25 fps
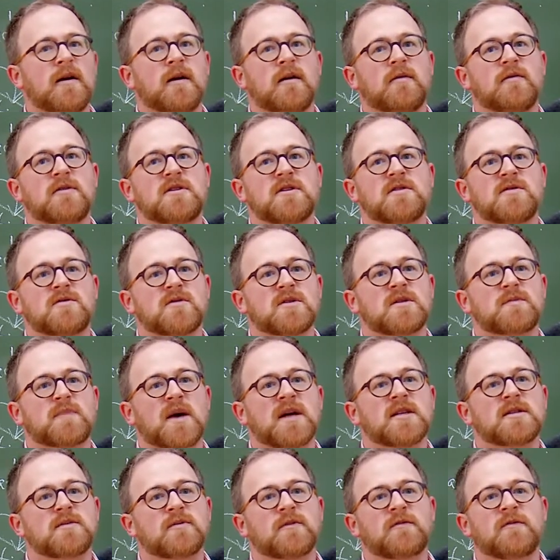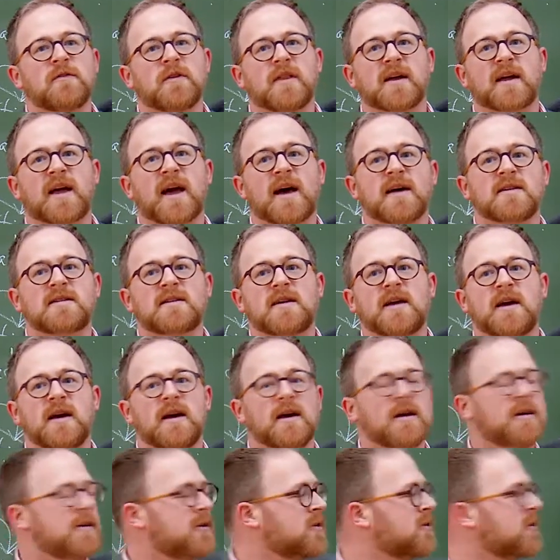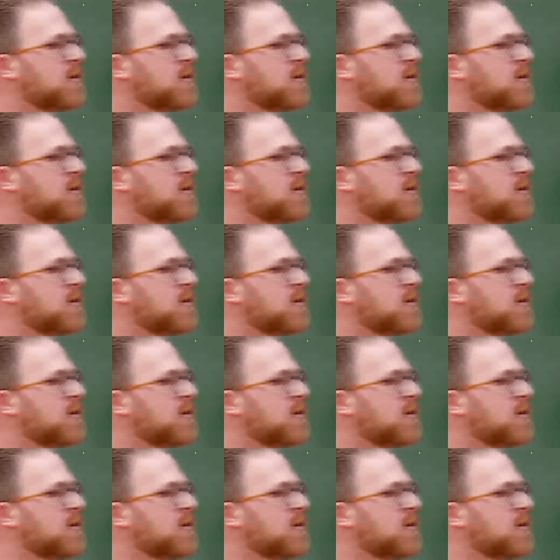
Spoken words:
which is responsible for the cascade, you're